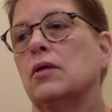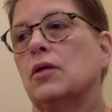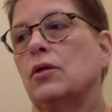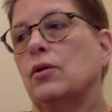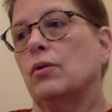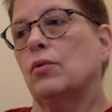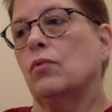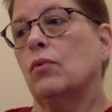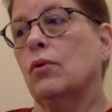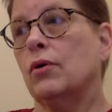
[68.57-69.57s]
you know
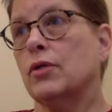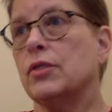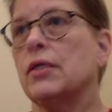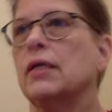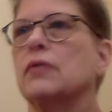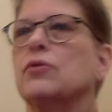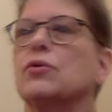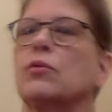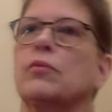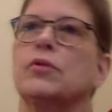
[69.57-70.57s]
wars and
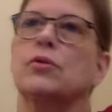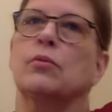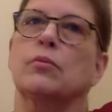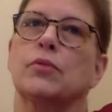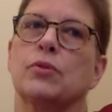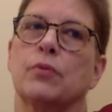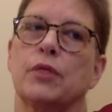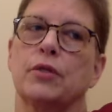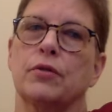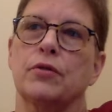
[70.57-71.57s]
so so so
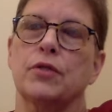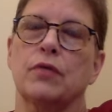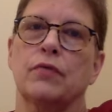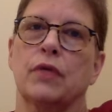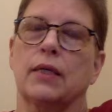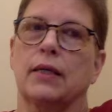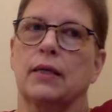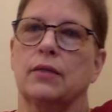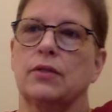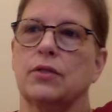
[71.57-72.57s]
much other suffering
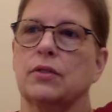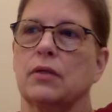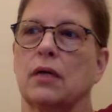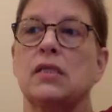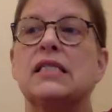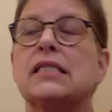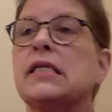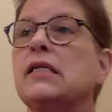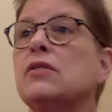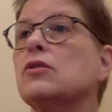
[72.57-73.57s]
and just
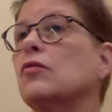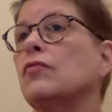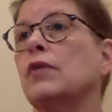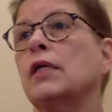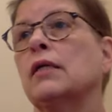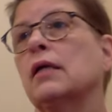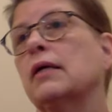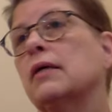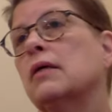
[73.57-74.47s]
unseen suffering like